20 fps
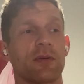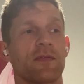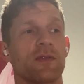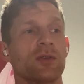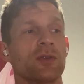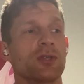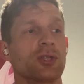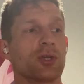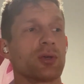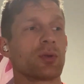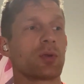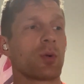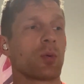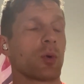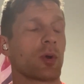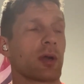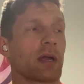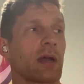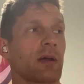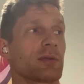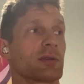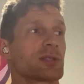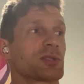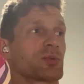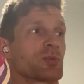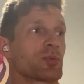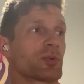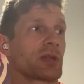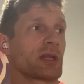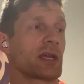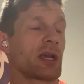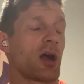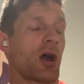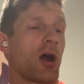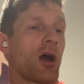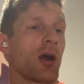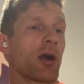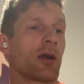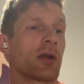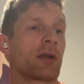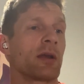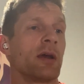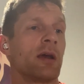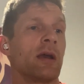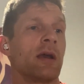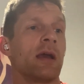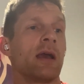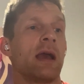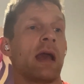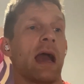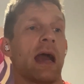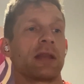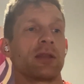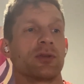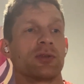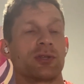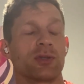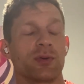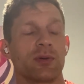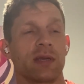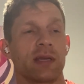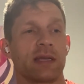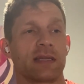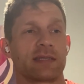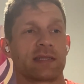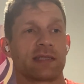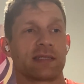if you do the workout and it's really hard and you do it in its